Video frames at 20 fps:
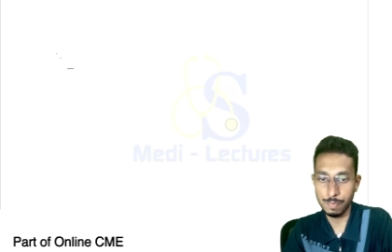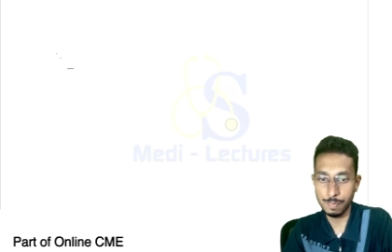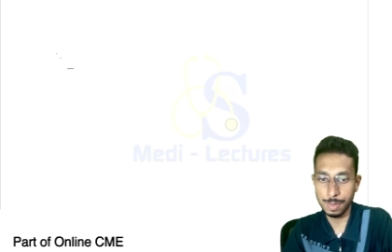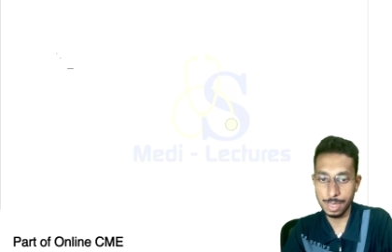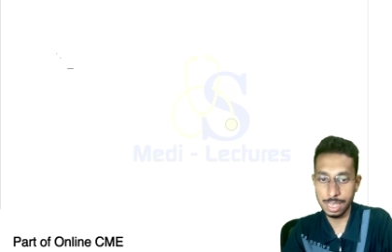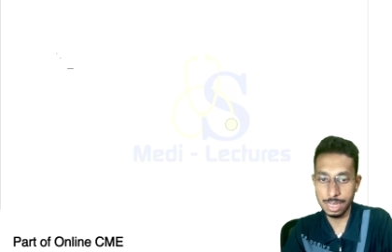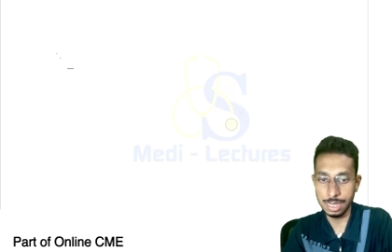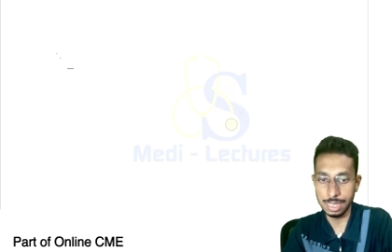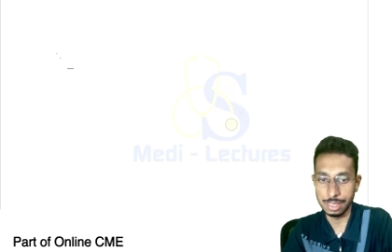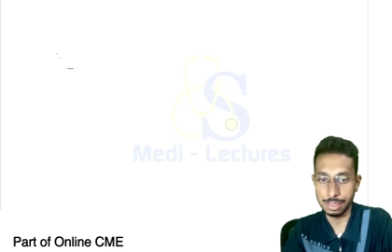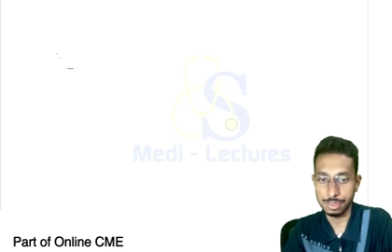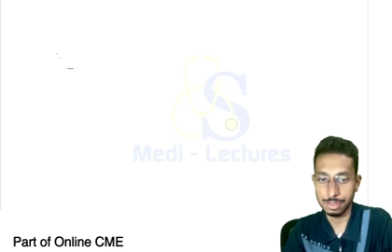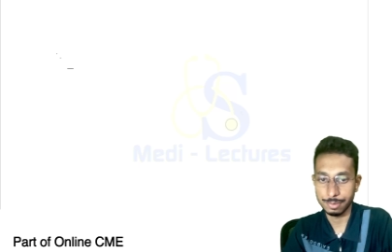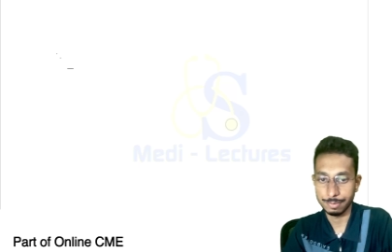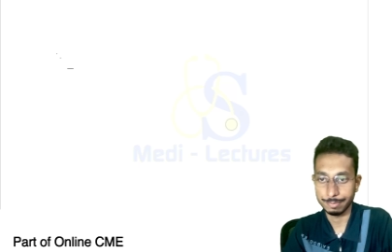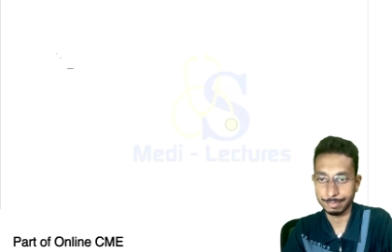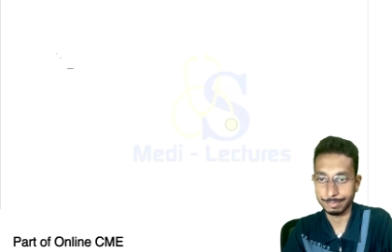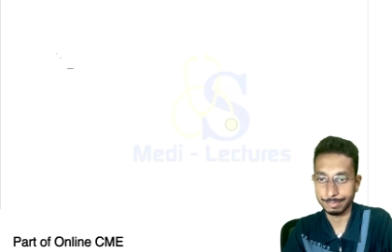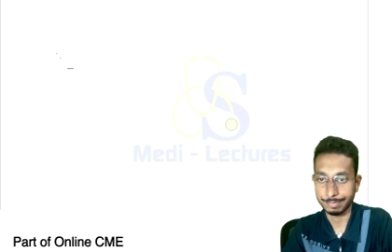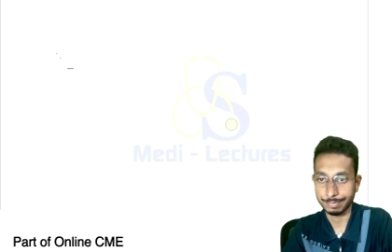PNH
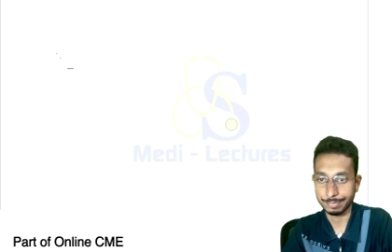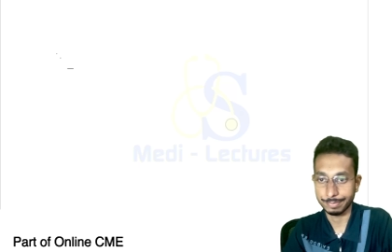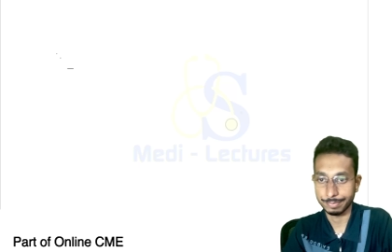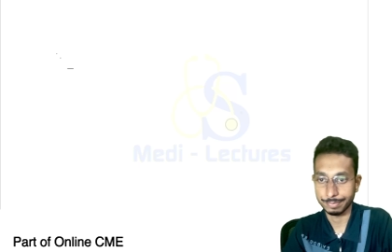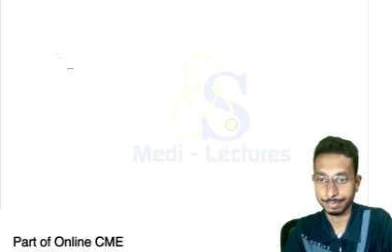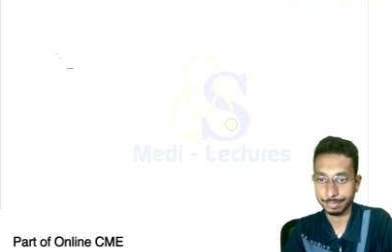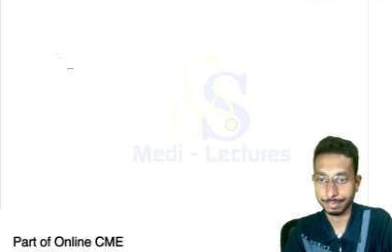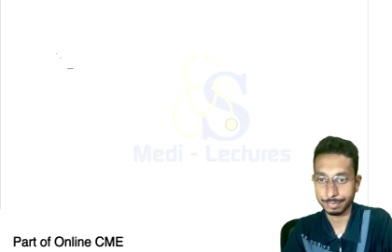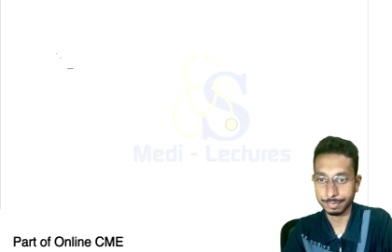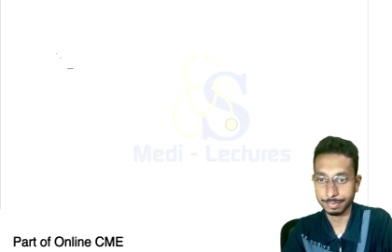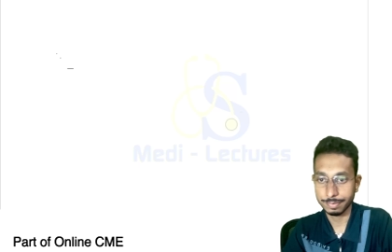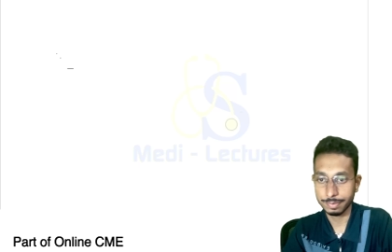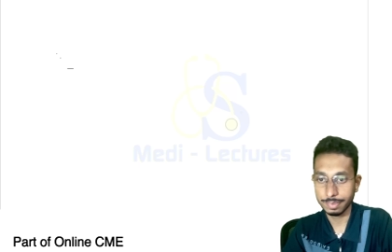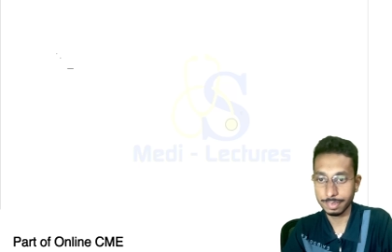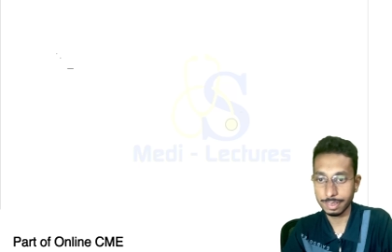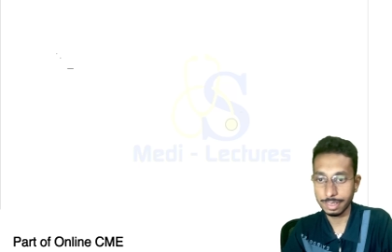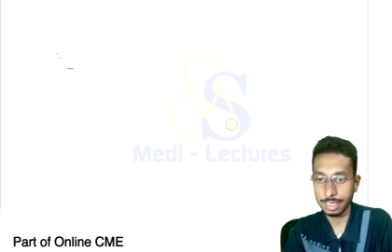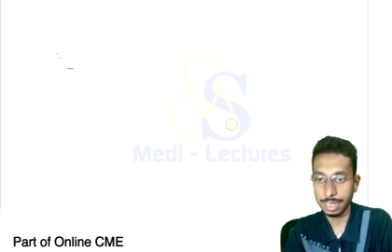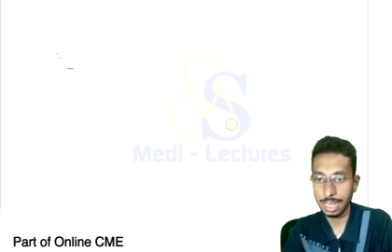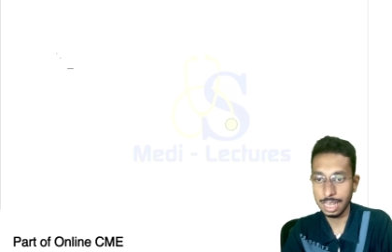
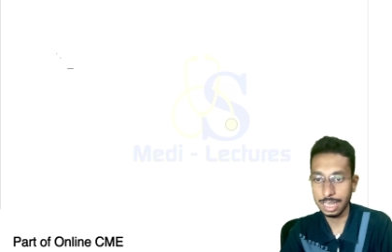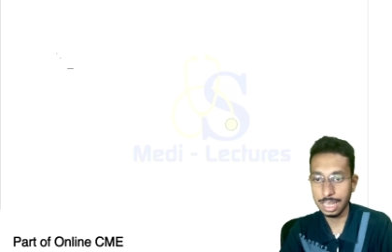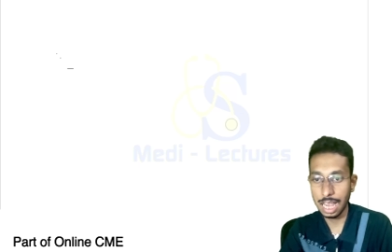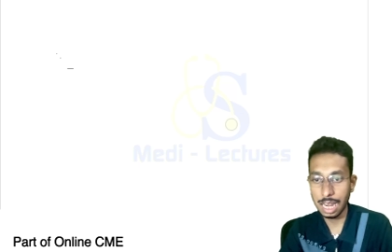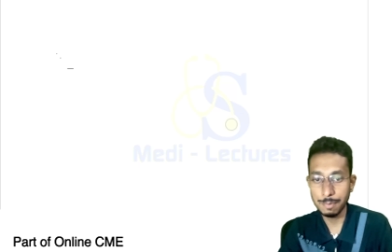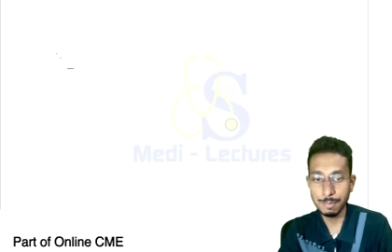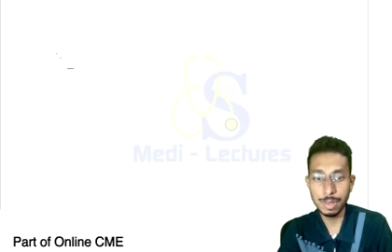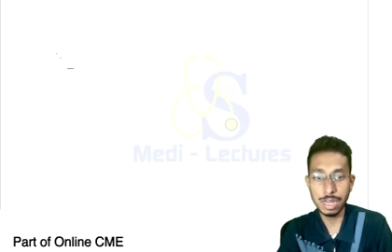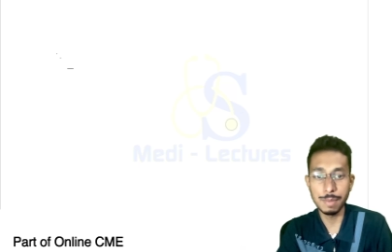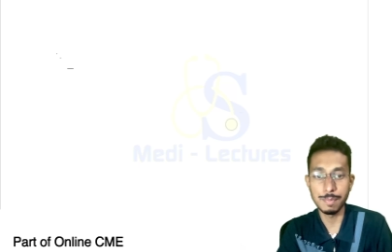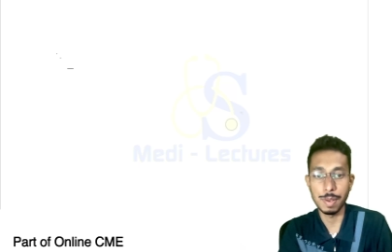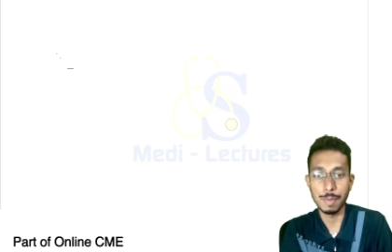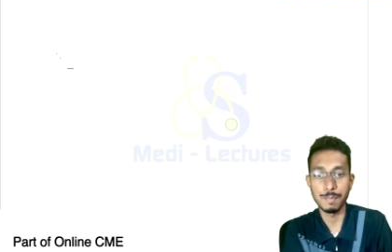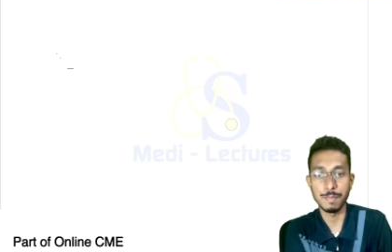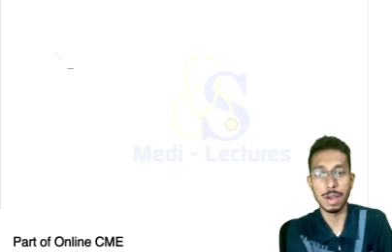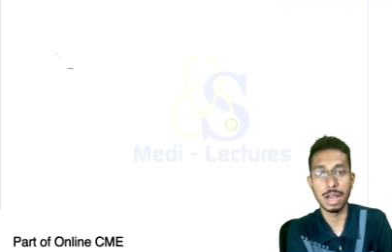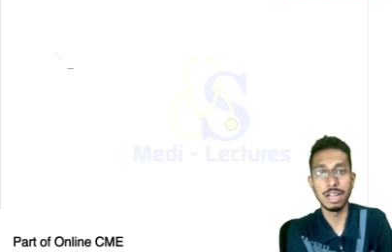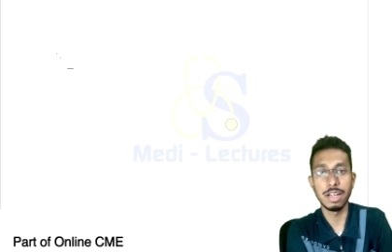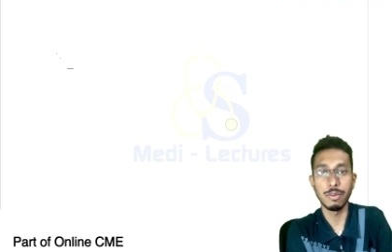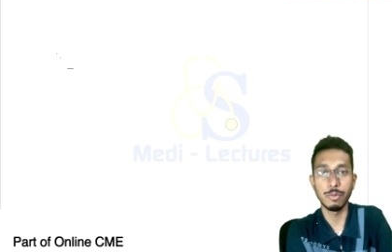can be
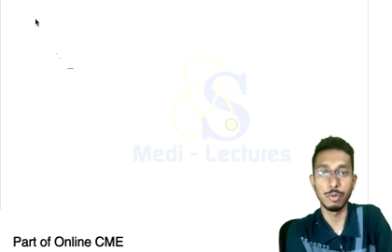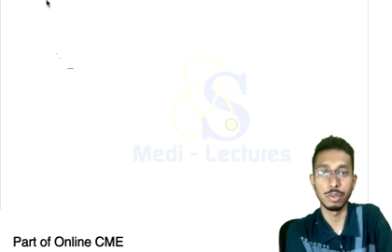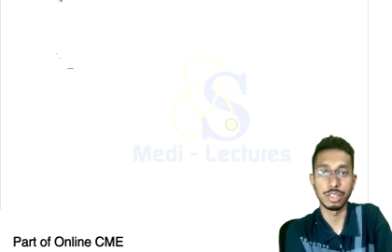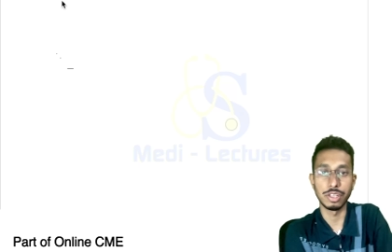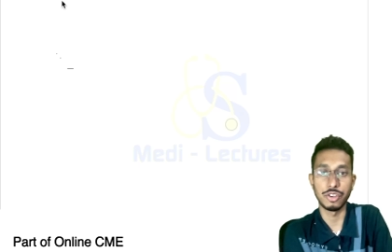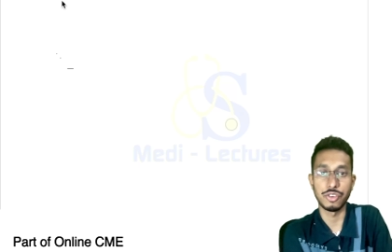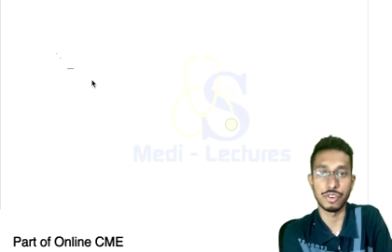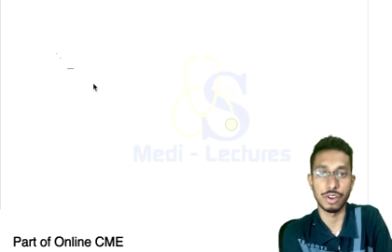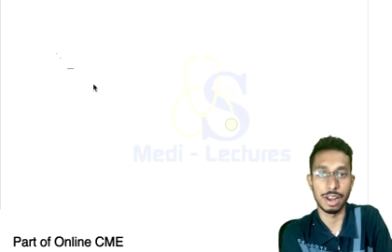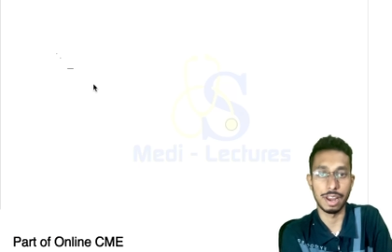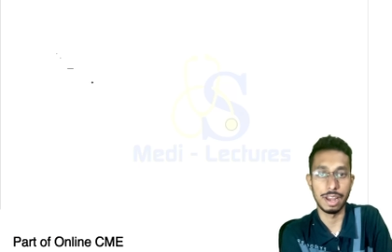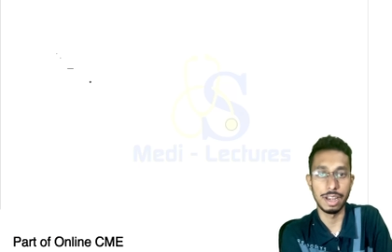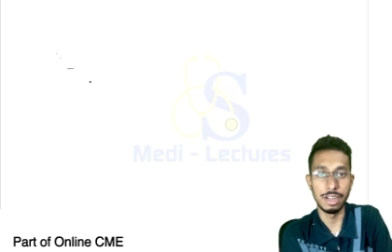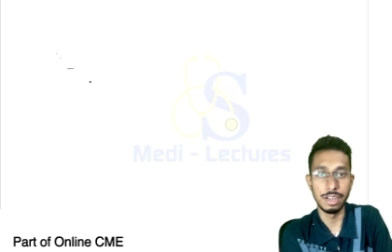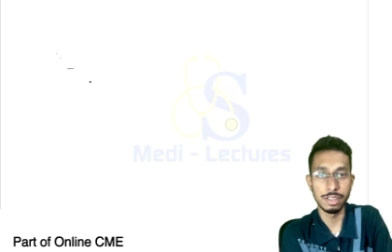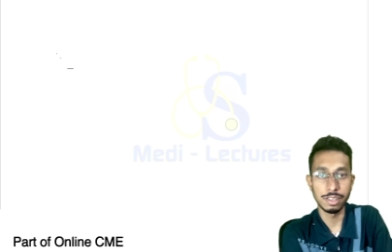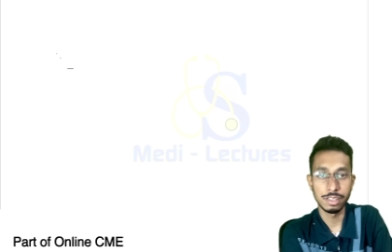remembered with a triad.